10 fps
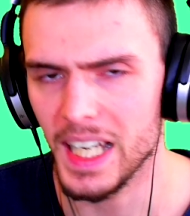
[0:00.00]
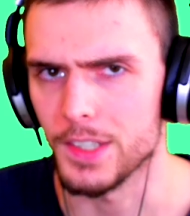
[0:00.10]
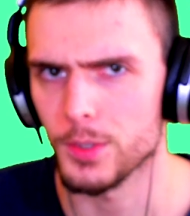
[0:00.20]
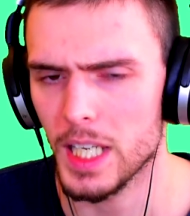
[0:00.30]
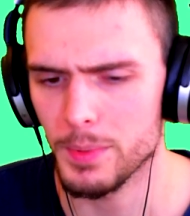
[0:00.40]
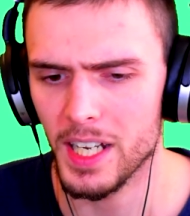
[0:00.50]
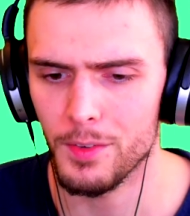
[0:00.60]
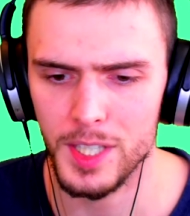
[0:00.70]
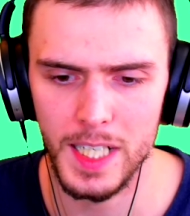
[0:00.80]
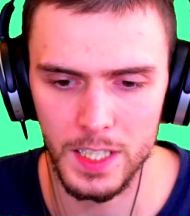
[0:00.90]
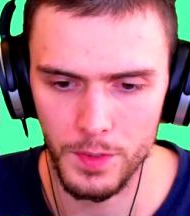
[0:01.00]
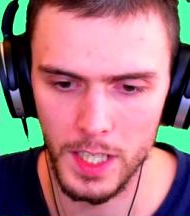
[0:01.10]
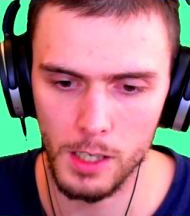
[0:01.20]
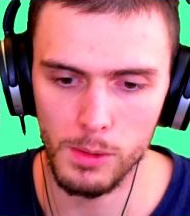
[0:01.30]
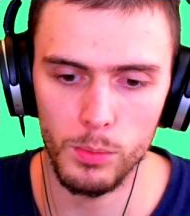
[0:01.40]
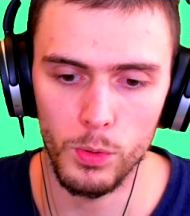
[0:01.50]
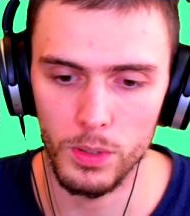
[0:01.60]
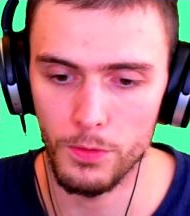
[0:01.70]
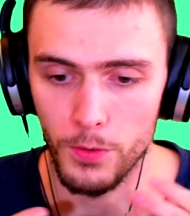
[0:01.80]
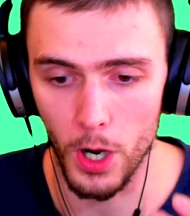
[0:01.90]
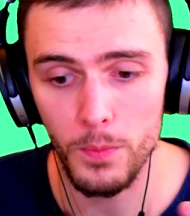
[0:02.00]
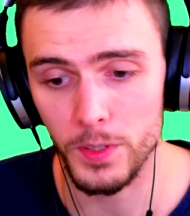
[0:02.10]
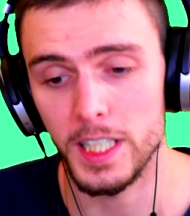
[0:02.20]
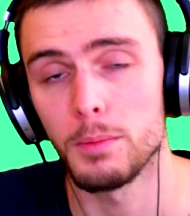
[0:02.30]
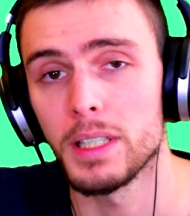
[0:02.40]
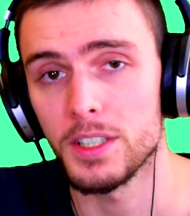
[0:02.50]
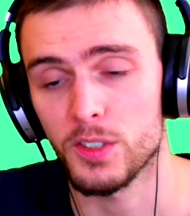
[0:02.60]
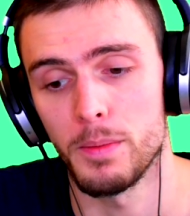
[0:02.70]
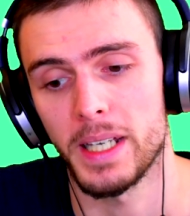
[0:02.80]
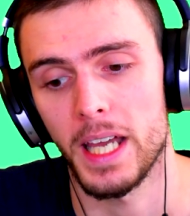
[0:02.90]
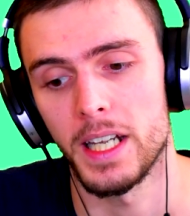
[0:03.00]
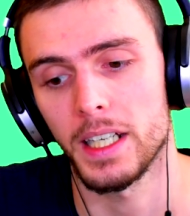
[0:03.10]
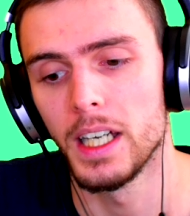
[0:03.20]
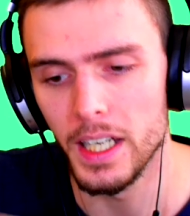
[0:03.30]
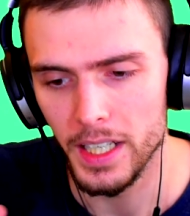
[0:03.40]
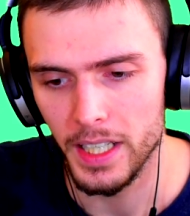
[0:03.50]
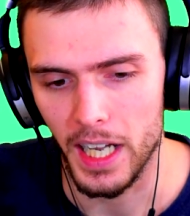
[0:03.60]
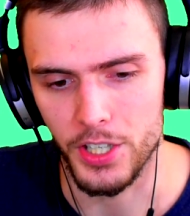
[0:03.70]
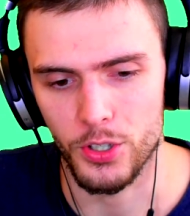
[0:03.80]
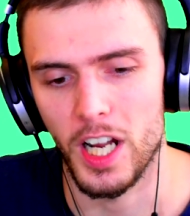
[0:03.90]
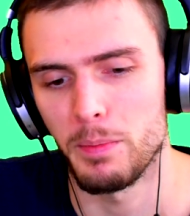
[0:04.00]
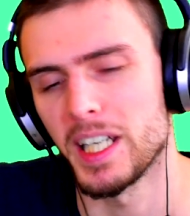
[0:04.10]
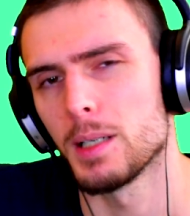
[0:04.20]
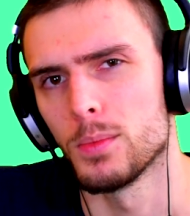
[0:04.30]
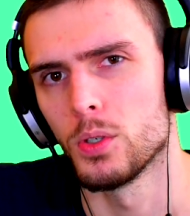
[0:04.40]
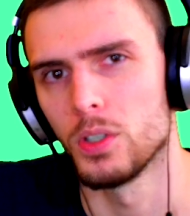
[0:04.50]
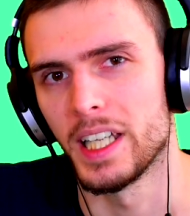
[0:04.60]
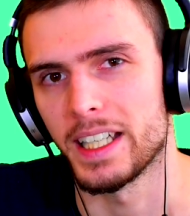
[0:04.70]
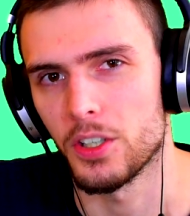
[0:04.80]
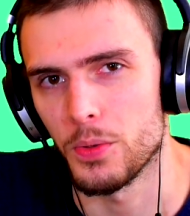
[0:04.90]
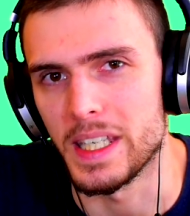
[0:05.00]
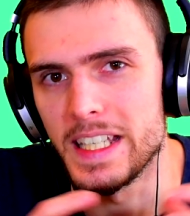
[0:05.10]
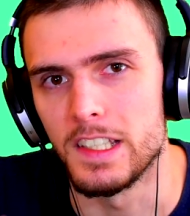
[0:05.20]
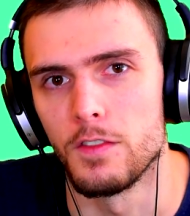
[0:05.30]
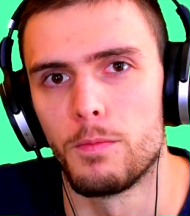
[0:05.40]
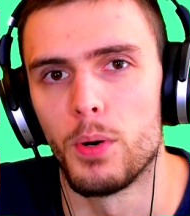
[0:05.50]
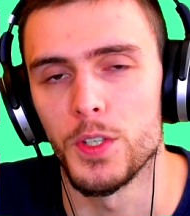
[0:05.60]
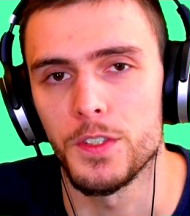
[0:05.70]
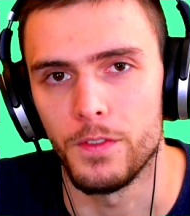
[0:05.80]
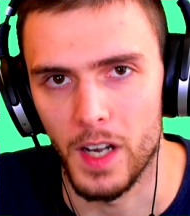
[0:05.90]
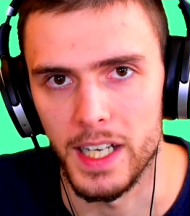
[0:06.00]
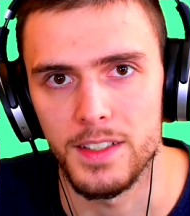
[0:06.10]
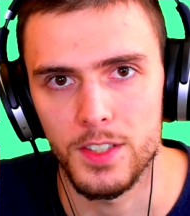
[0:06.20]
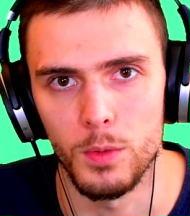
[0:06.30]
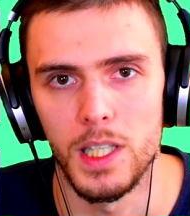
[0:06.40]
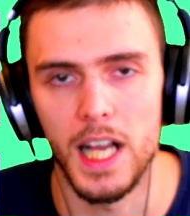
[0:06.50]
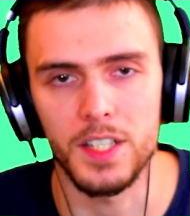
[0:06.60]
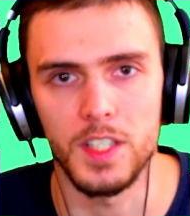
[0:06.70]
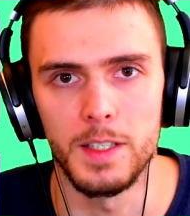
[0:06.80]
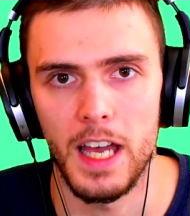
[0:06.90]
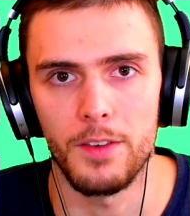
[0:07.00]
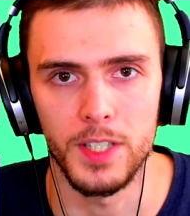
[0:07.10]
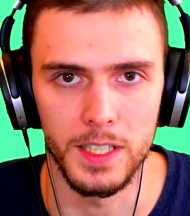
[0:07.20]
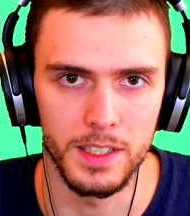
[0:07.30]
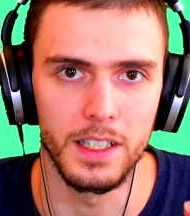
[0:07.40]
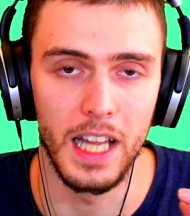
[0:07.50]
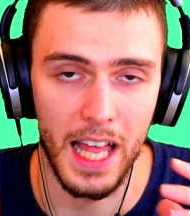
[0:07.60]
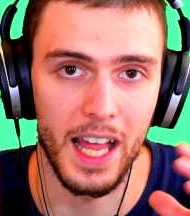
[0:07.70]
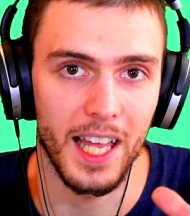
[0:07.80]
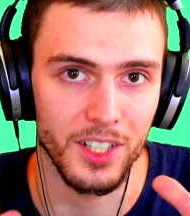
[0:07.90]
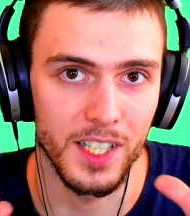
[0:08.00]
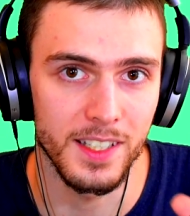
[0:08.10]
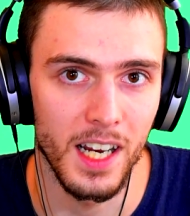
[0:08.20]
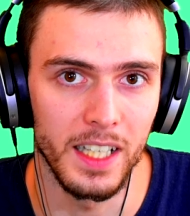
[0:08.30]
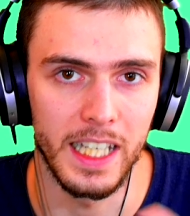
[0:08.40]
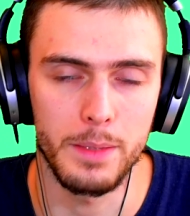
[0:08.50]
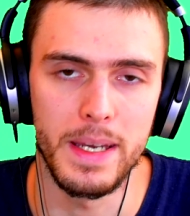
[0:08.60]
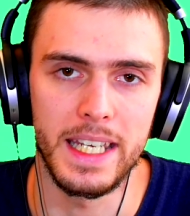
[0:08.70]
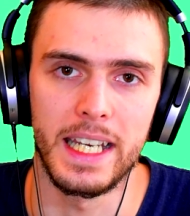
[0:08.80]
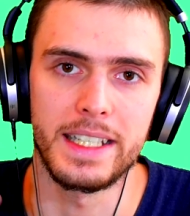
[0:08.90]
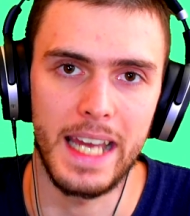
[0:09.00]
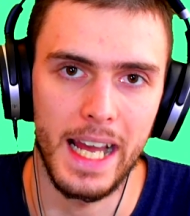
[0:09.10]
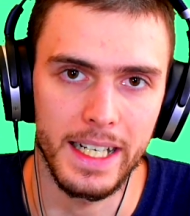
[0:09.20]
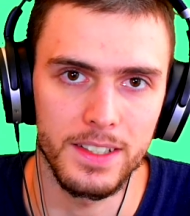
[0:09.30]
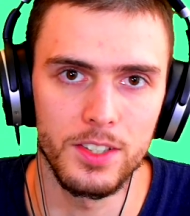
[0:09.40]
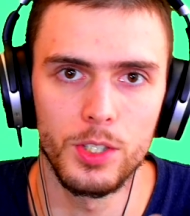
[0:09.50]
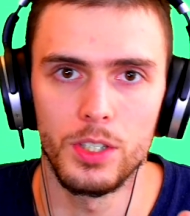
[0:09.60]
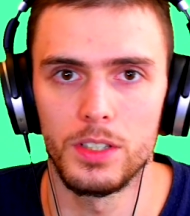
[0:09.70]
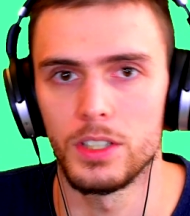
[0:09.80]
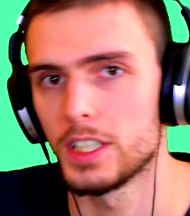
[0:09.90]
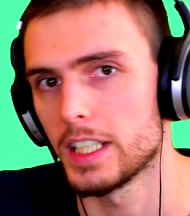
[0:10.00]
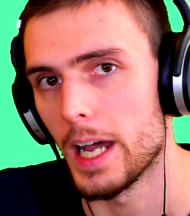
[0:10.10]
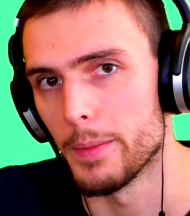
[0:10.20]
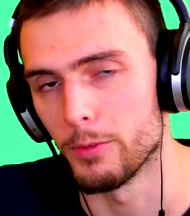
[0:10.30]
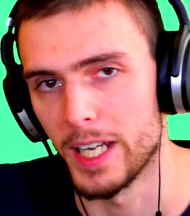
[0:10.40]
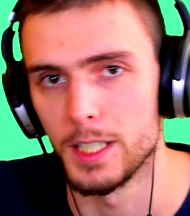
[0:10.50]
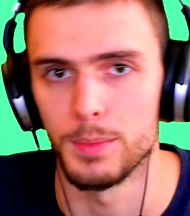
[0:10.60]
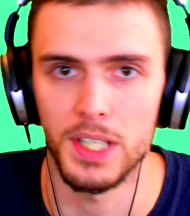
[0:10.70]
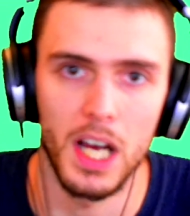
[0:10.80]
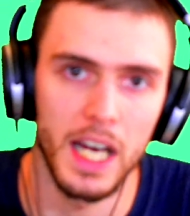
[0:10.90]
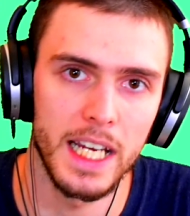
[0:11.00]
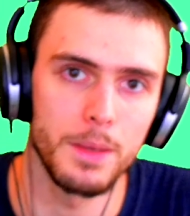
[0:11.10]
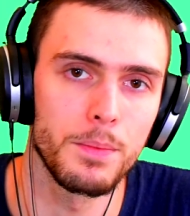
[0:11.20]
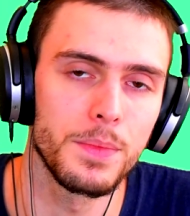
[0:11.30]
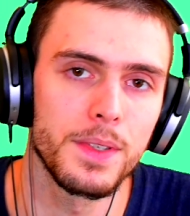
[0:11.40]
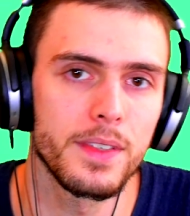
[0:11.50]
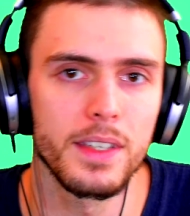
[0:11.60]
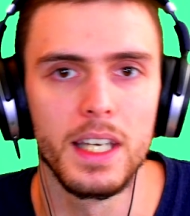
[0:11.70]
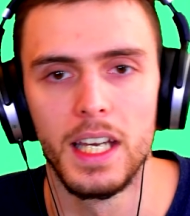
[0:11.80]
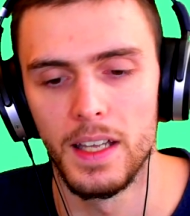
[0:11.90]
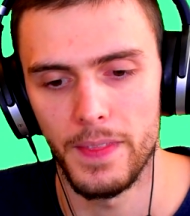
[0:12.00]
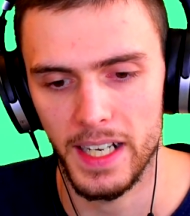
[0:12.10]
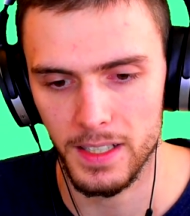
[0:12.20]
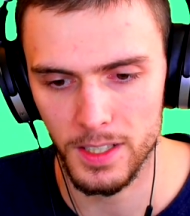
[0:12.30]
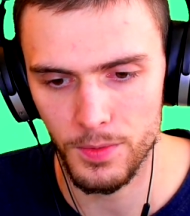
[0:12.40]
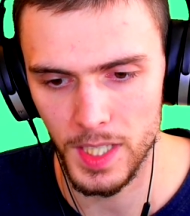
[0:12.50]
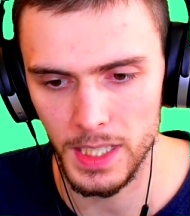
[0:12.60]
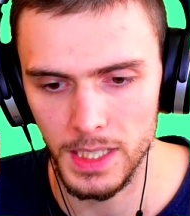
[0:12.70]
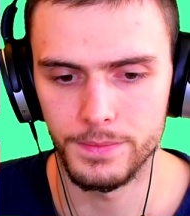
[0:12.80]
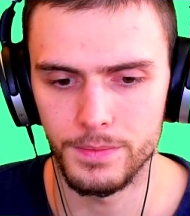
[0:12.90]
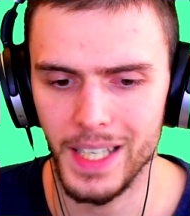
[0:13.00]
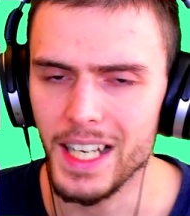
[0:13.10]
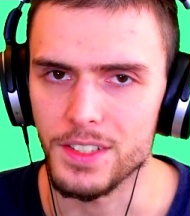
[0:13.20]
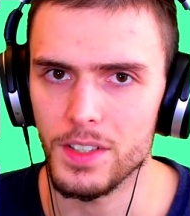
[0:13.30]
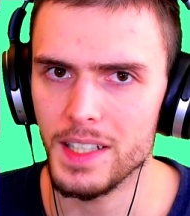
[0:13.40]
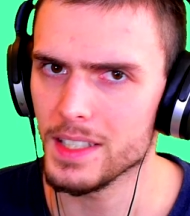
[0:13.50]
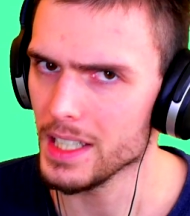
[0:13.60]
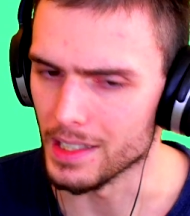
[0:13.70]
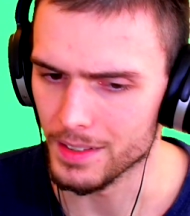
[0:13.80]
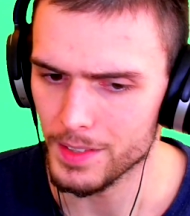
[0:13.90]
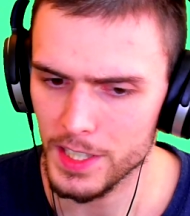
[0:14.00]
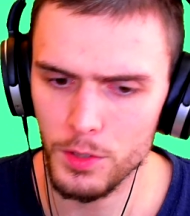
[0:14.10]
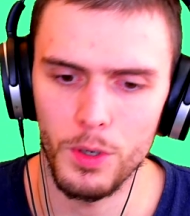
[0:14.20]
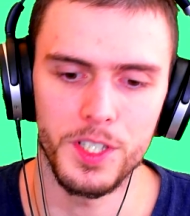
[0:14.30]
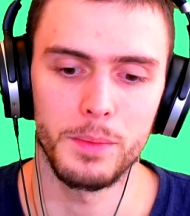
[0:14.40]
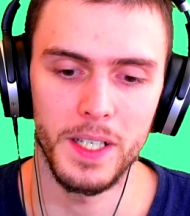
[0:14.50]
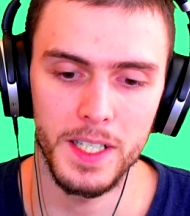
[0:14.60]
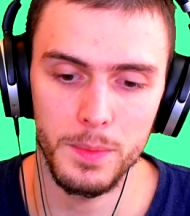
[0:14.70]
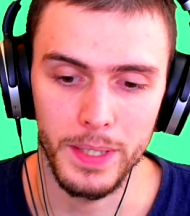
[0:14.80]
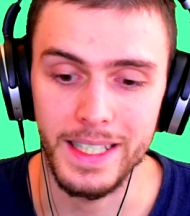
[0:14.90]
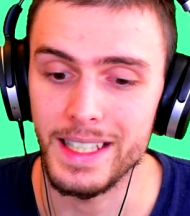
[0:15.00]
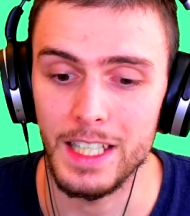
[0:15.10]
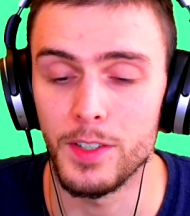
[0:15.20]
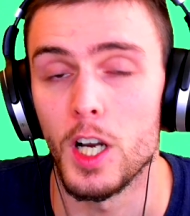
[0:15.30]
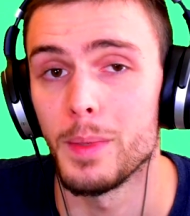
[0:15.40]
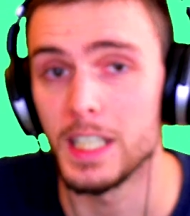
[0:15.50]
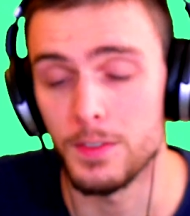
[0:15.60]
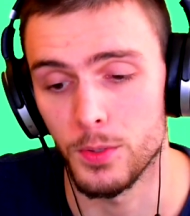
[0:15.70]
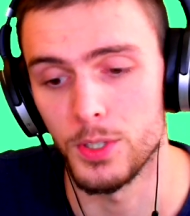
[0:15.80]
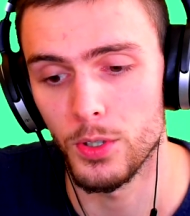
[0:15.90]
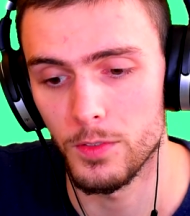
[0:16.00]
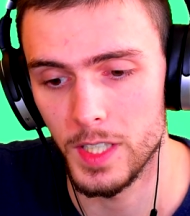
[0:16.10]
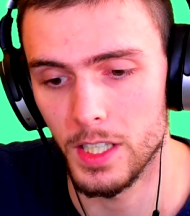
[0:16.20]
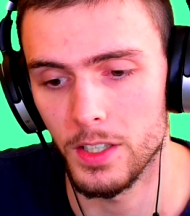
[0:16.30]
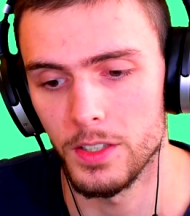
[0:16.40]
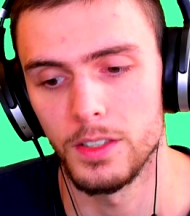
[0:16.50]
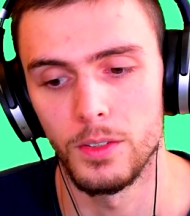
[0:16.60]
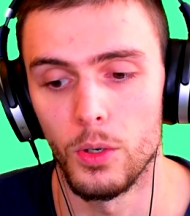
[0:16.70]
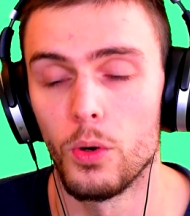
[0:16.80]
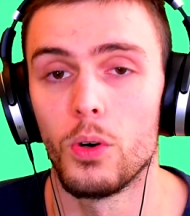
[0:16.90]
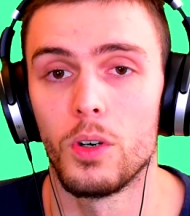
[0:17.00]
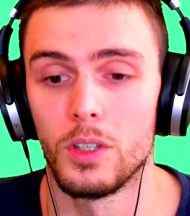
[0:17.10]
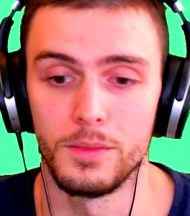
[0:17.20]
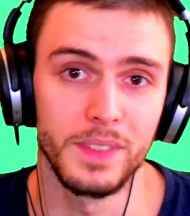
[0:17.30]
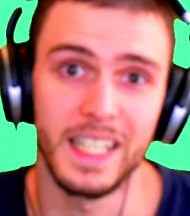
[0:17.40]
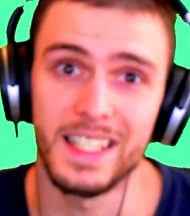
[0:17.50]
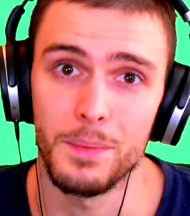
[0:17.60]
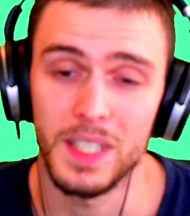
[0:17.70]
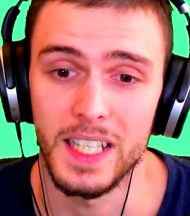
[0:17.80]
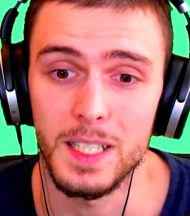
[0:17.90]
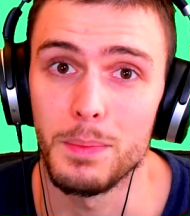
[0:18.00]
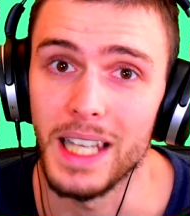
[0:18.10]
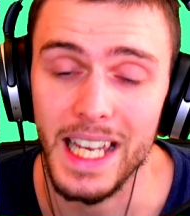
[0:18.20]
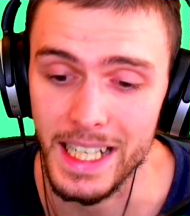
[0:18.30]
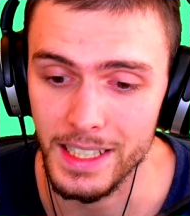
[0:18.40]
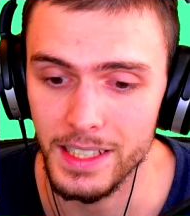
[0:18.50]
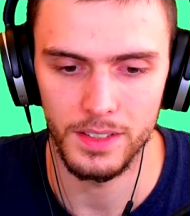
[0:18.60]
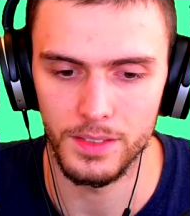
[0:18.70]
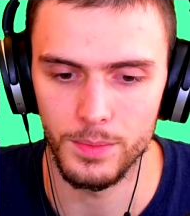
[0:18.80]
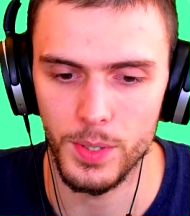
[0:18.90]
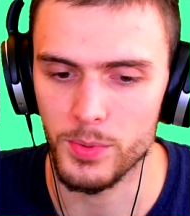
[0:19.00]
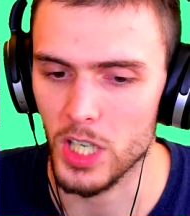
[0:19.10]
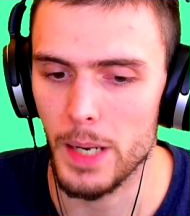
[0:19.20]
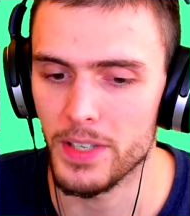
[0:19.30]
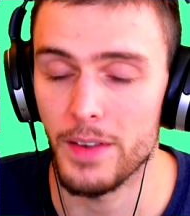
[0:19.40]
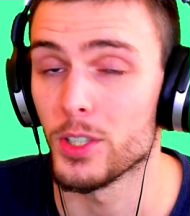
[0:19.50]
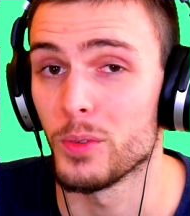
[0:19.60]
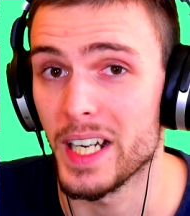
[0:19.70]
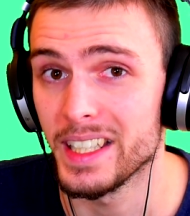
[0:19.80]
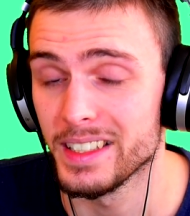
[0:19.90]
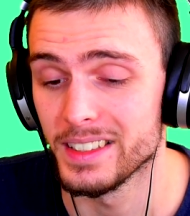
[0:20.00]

so keep an eye out for the next video, and we'll hopefully complete the scream mechanic and try and make a more like cohesive boss fight. So I'll actually start like making attacks come at random times, that kind of thing. Yeah, so that's it. Thanks for watching, bunnies. Please leave a comment if you enjoyed a video or needed something explained. Subscribe if you haven't already.